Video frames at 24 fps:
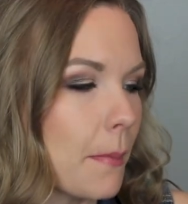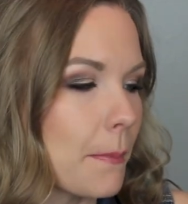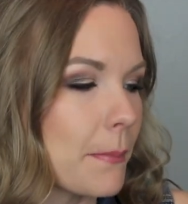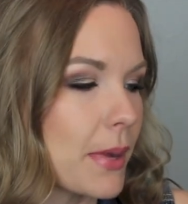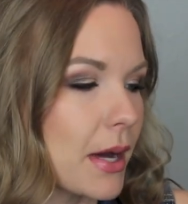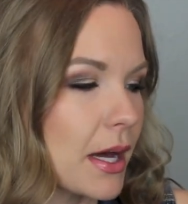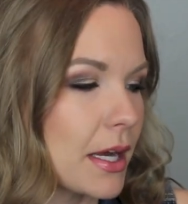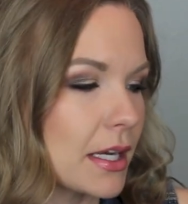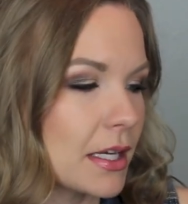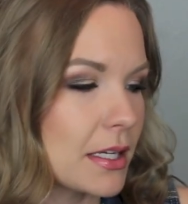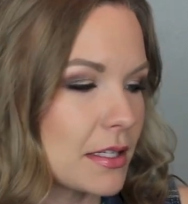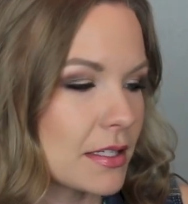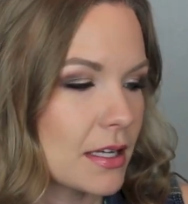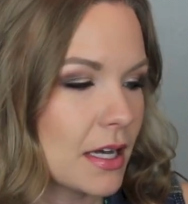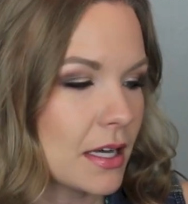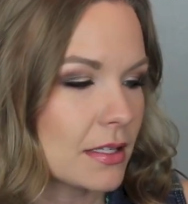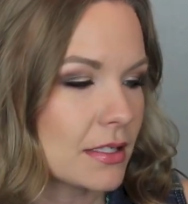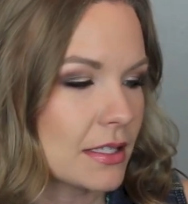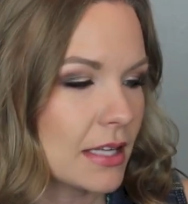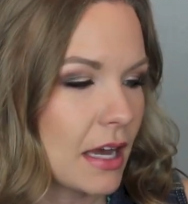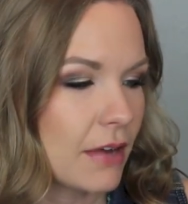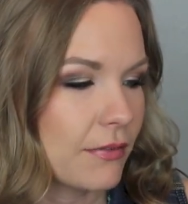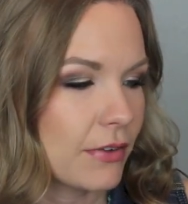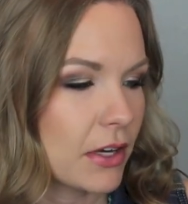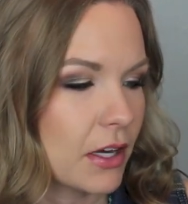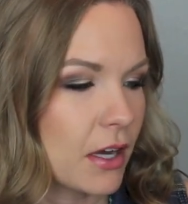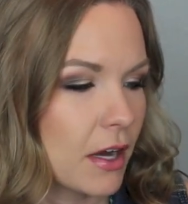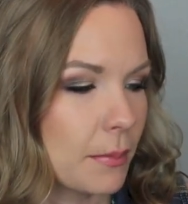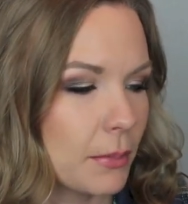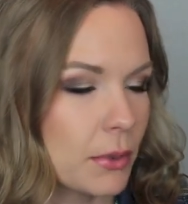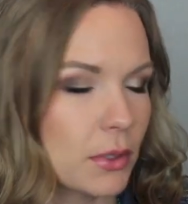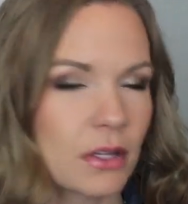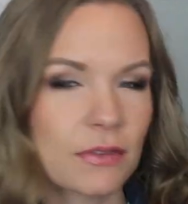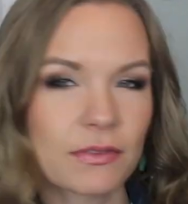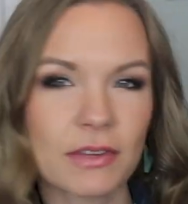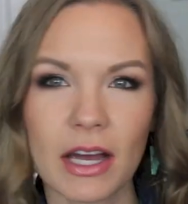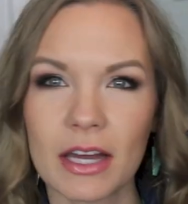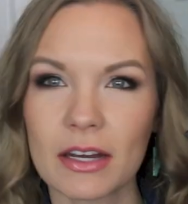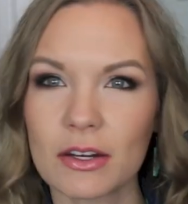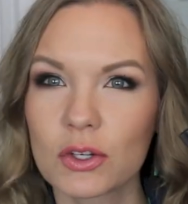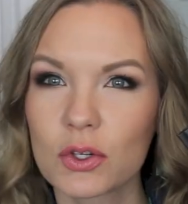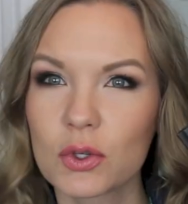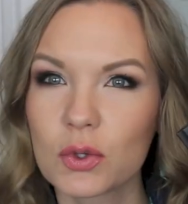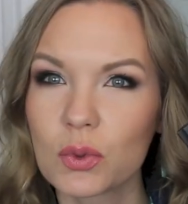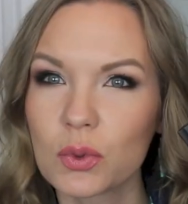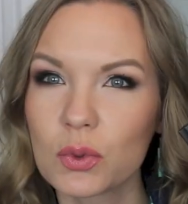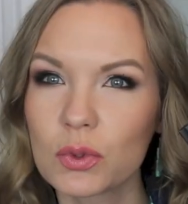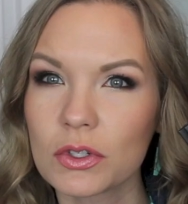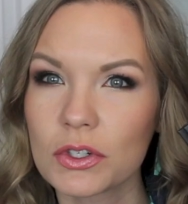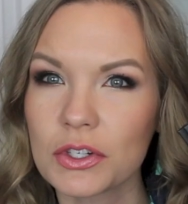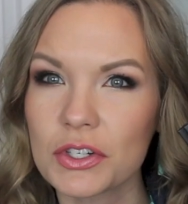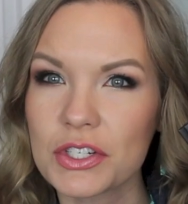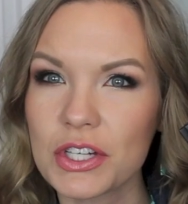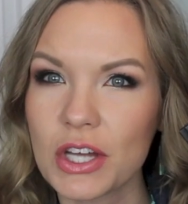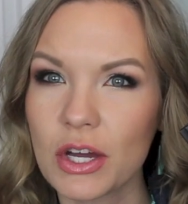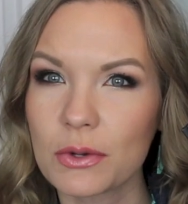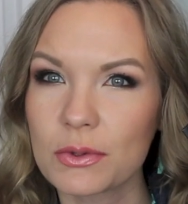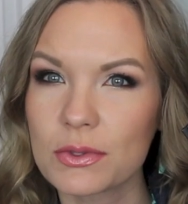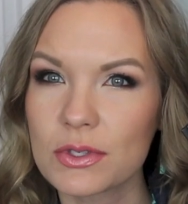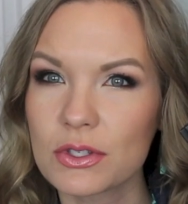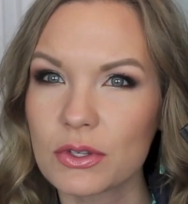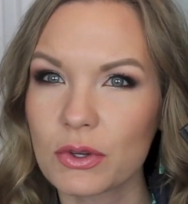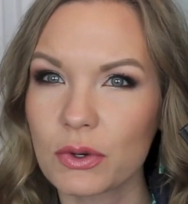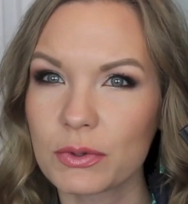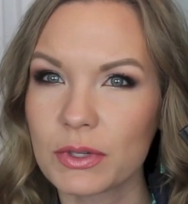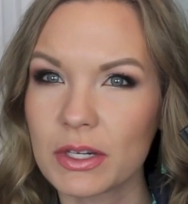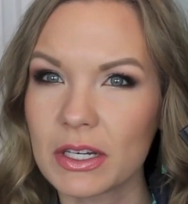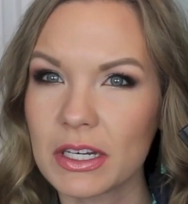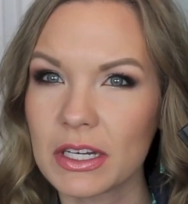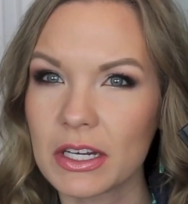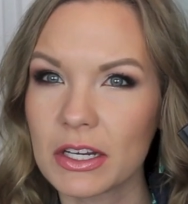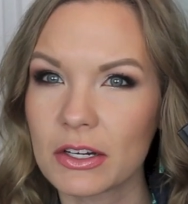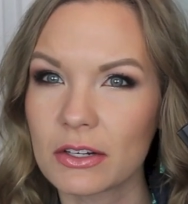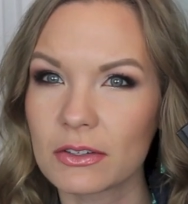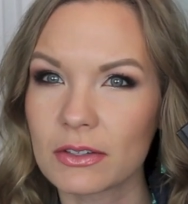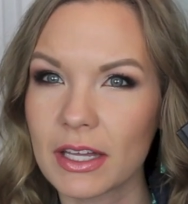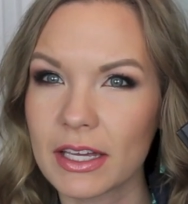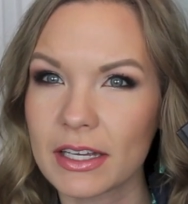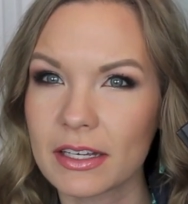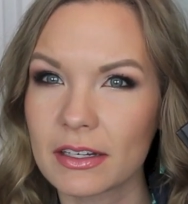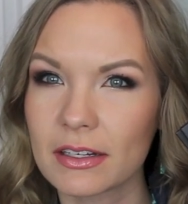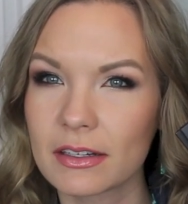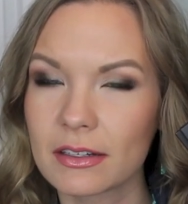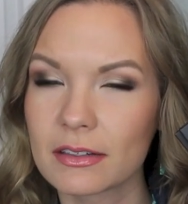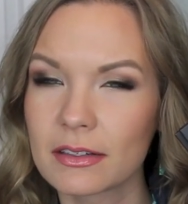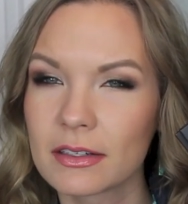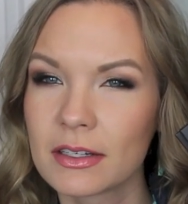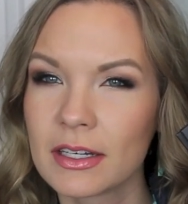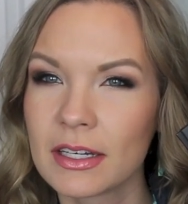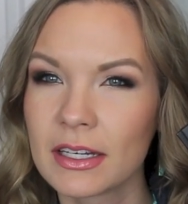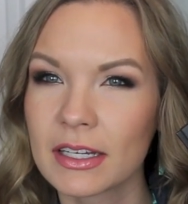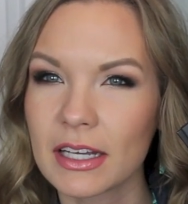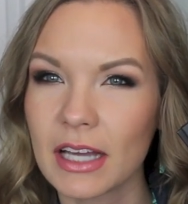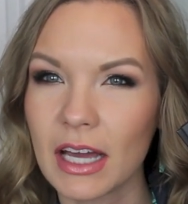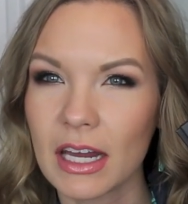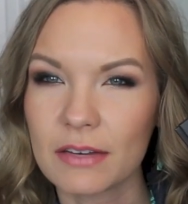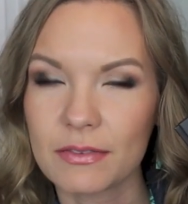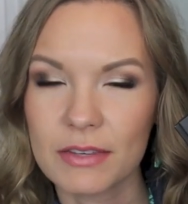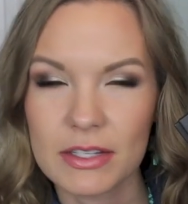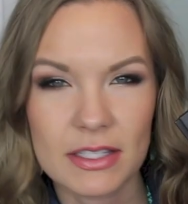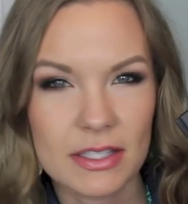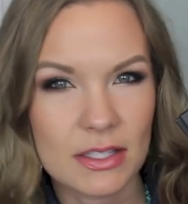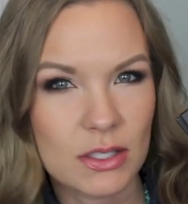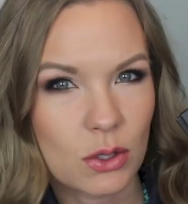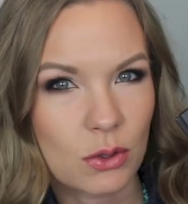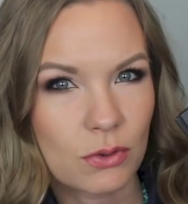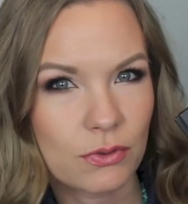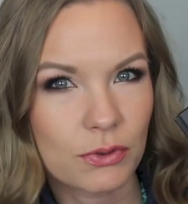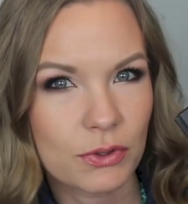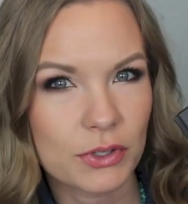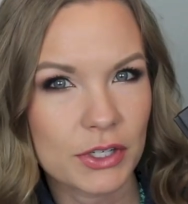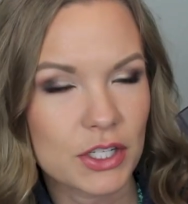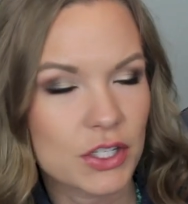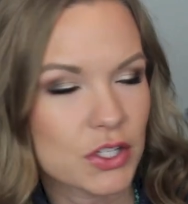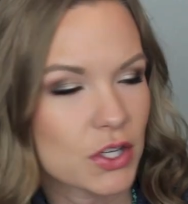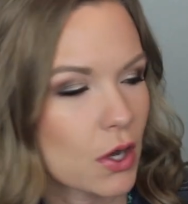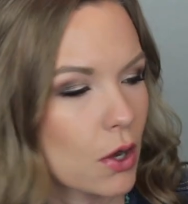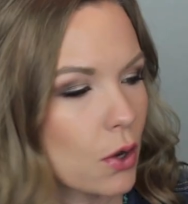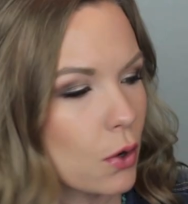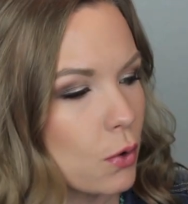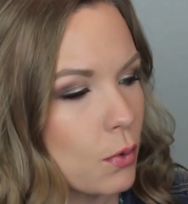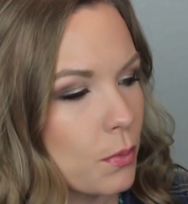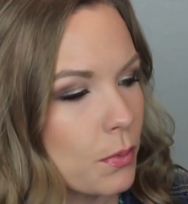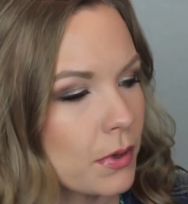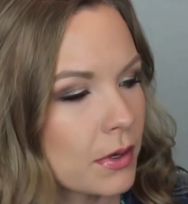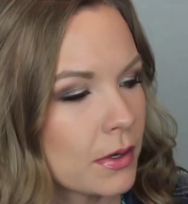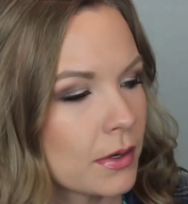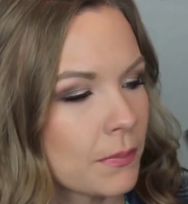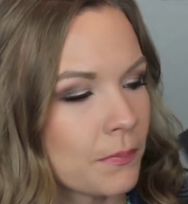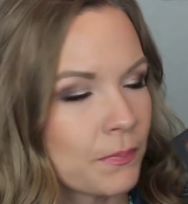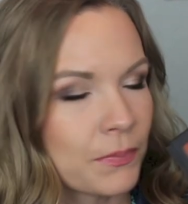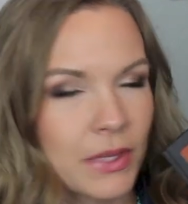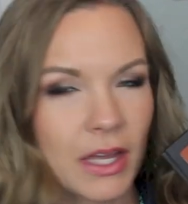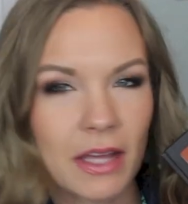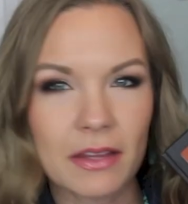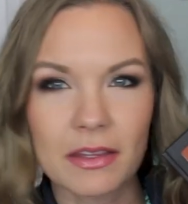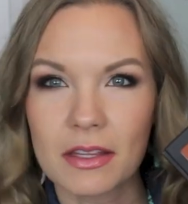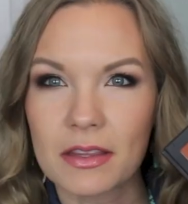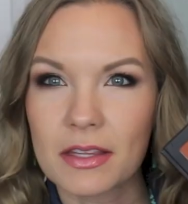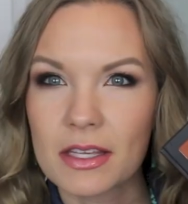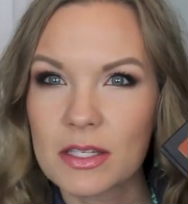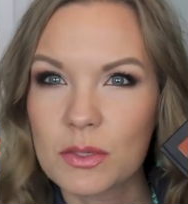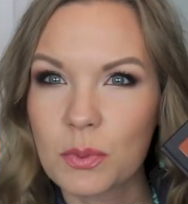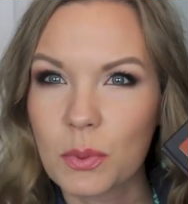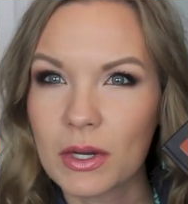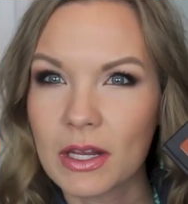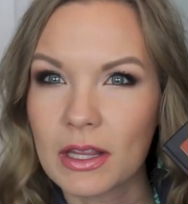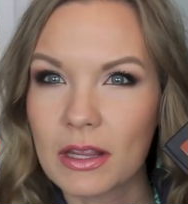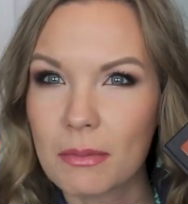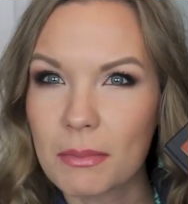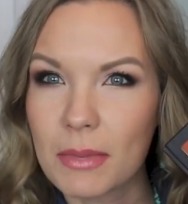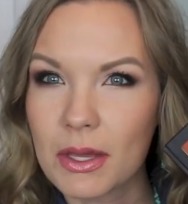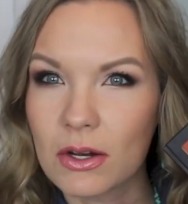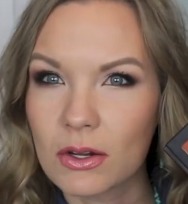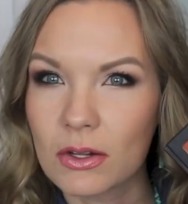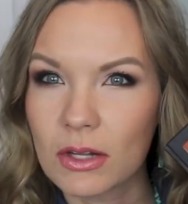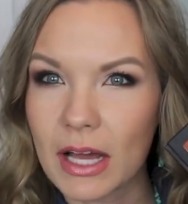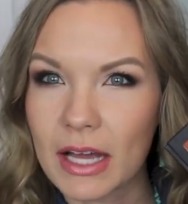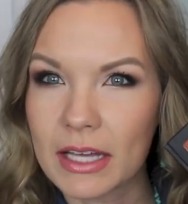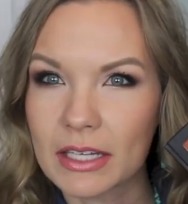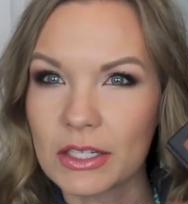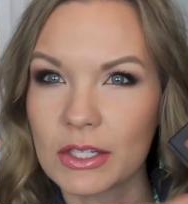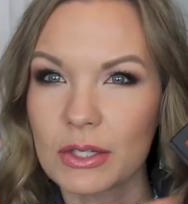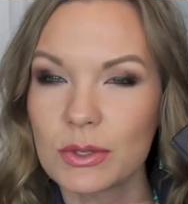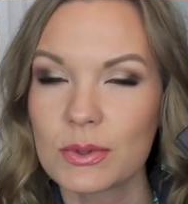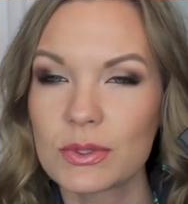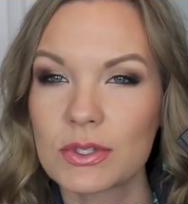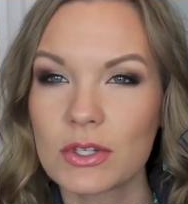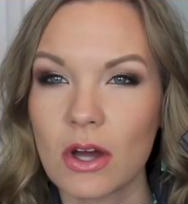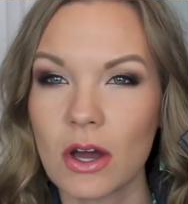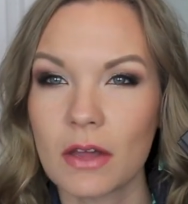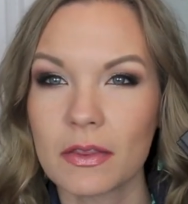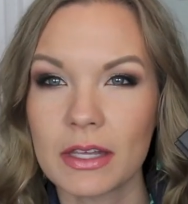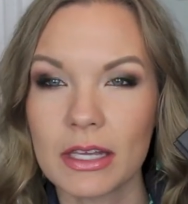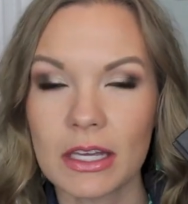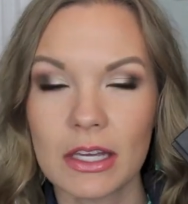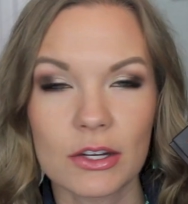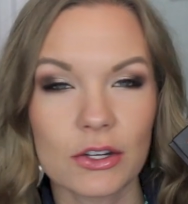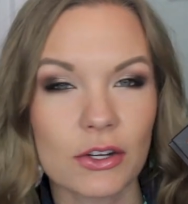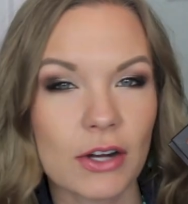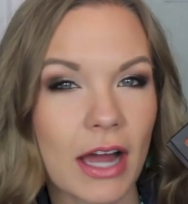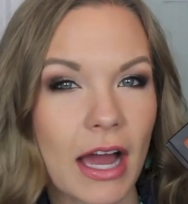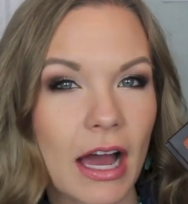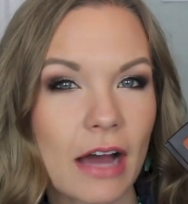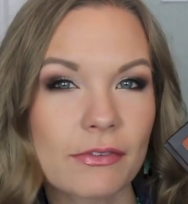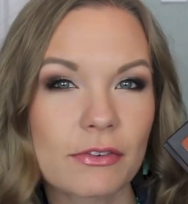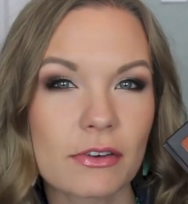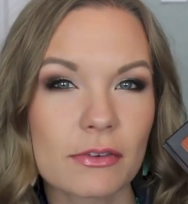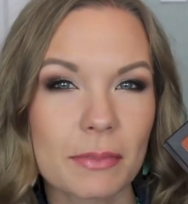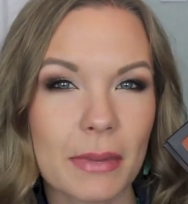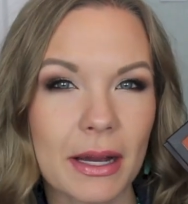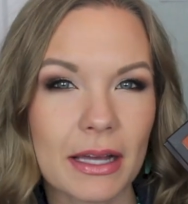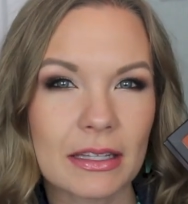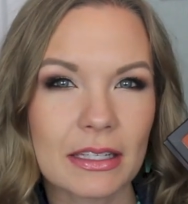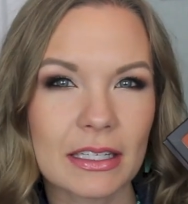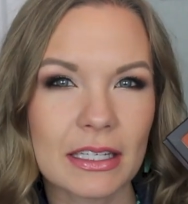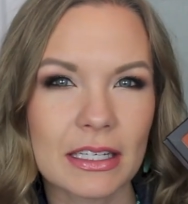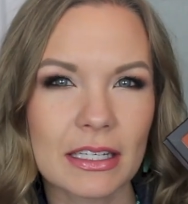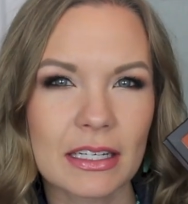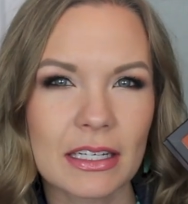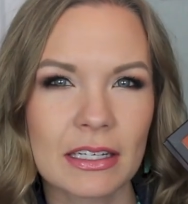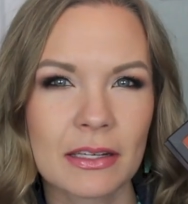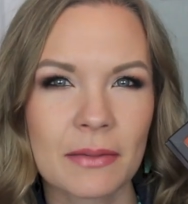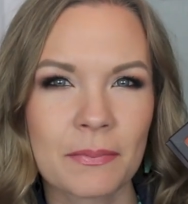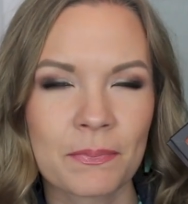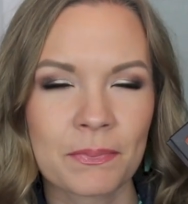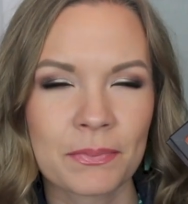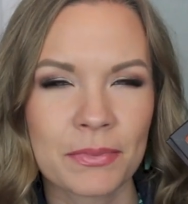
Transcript: but it does have a couple of kind of cooler tones thrown in here, like a kind of a silvery taupe, and then this one in the middle I used on the inner half of my lid.